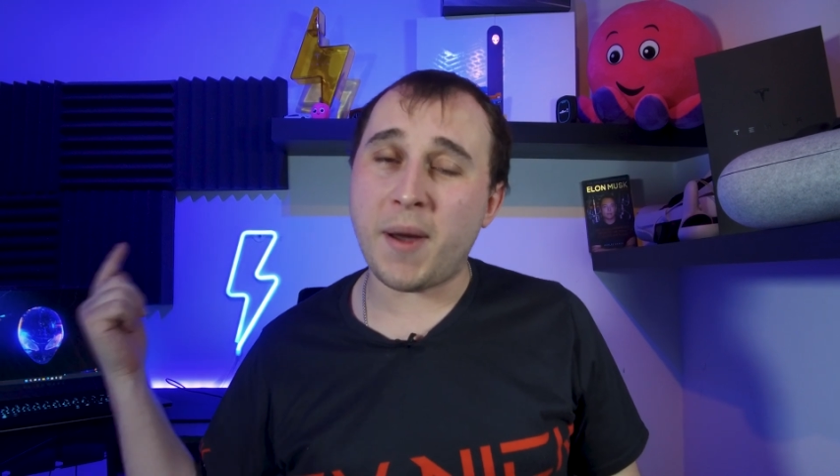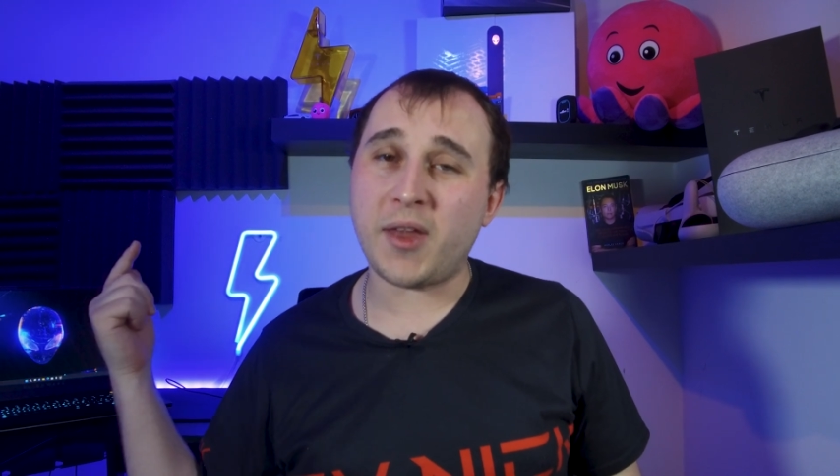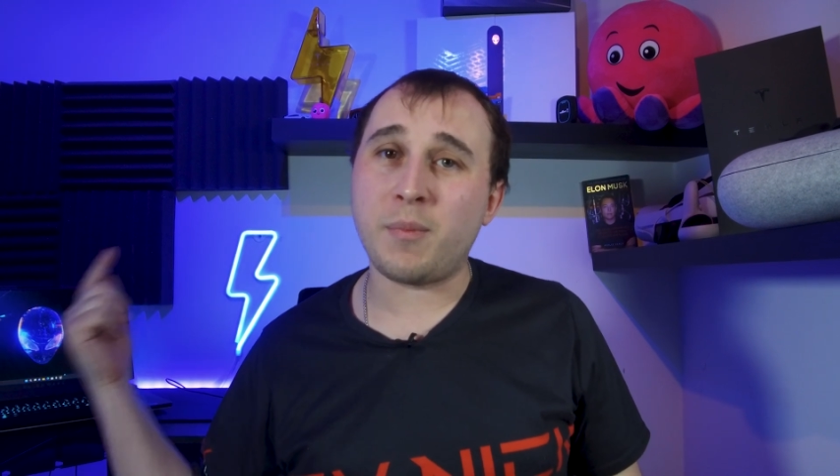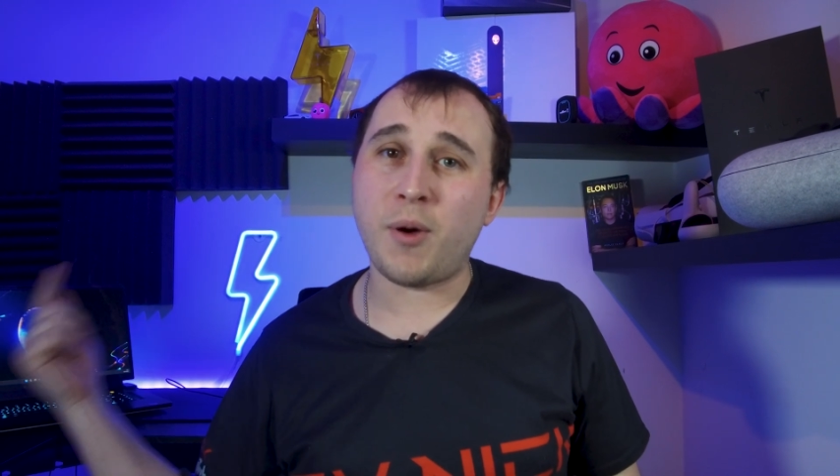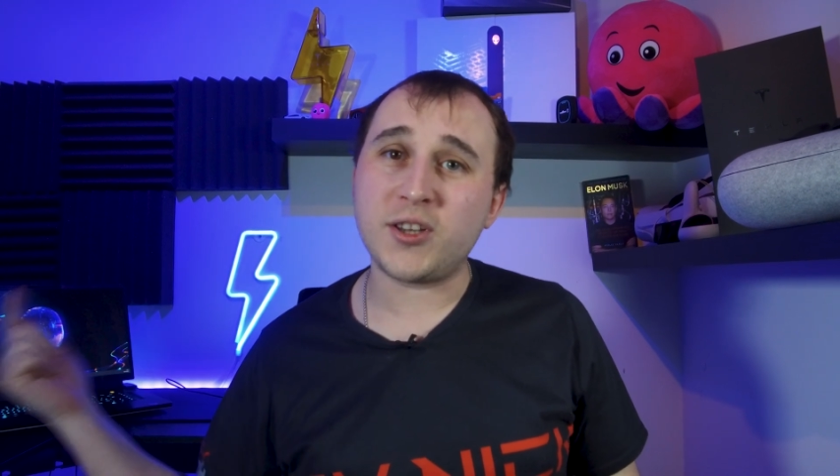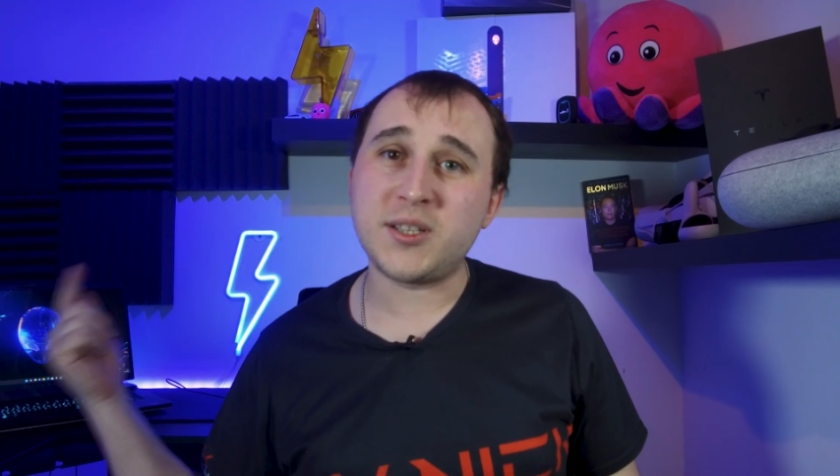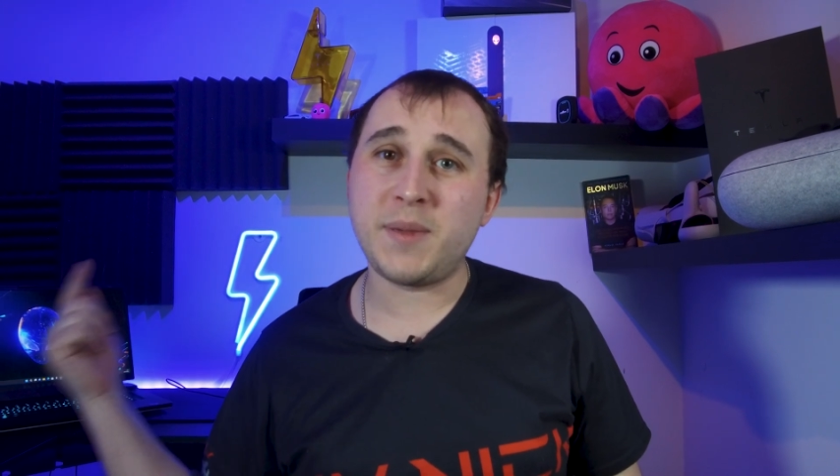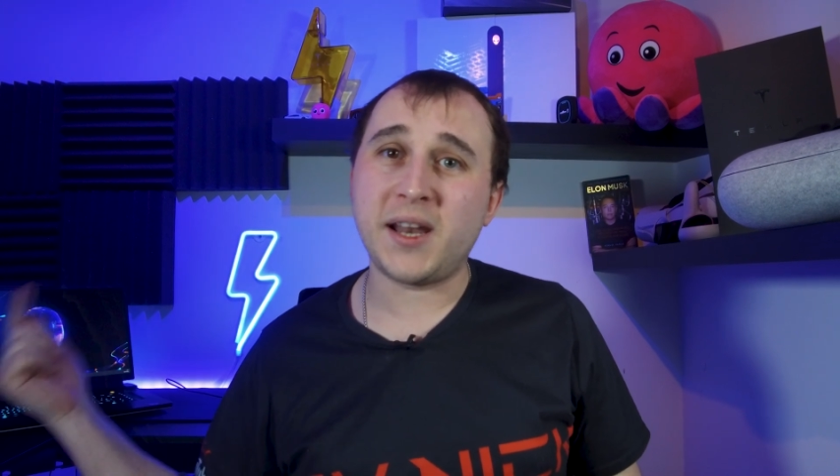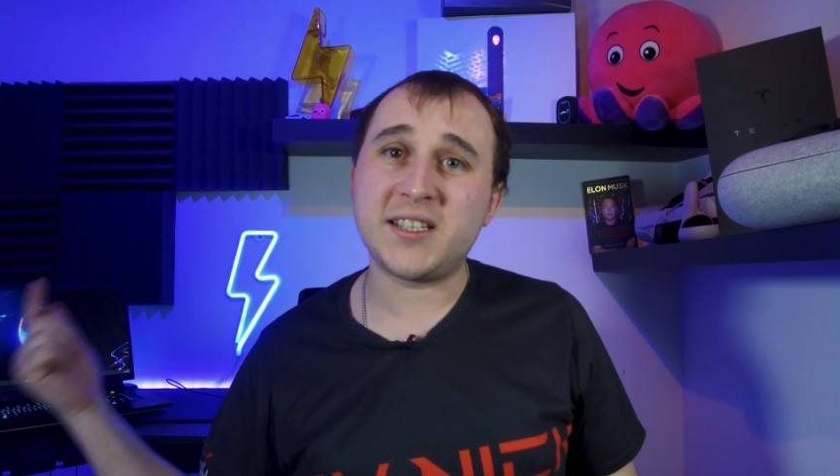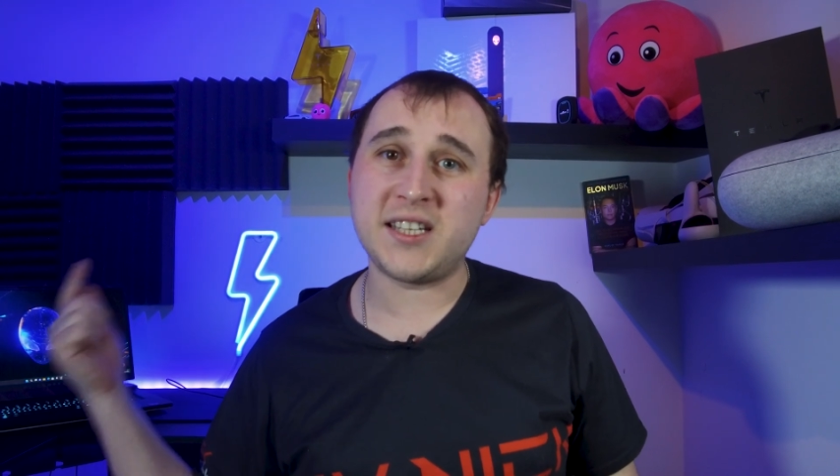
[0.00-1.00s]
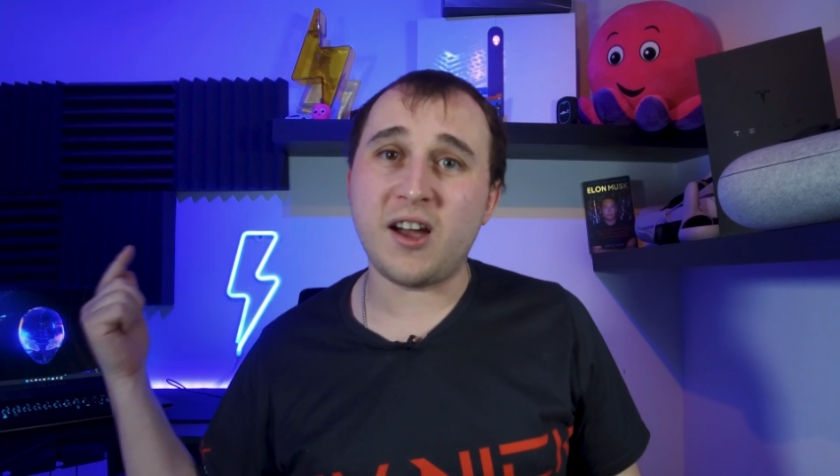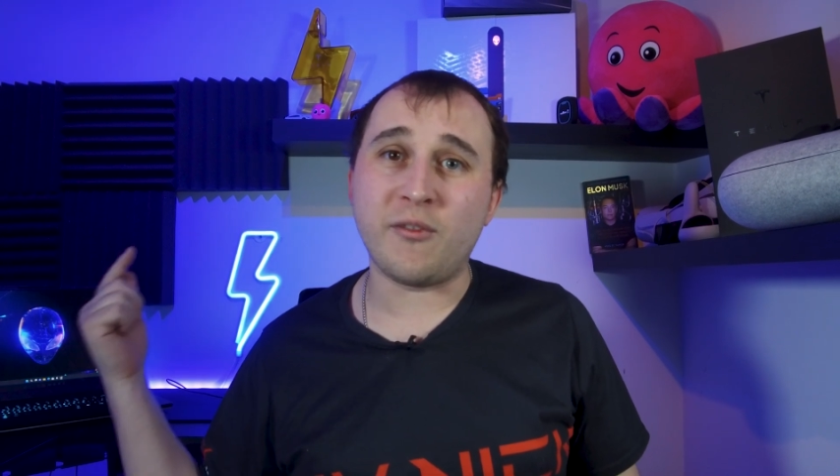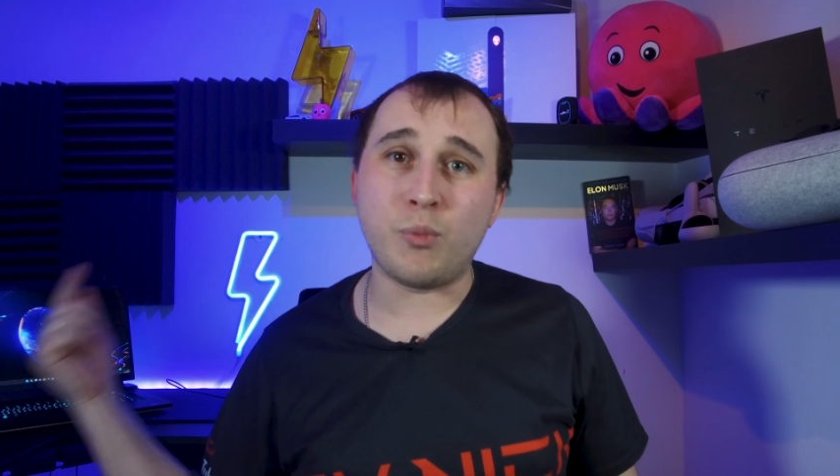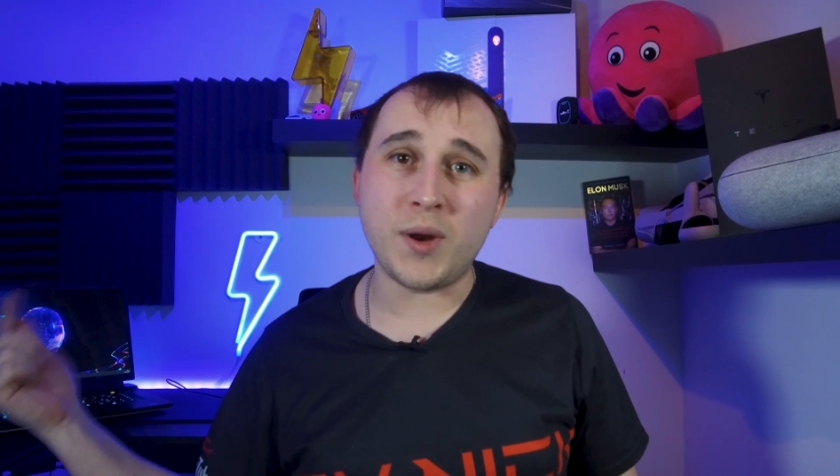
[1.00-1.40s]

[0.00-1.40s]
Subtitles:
about the possibility of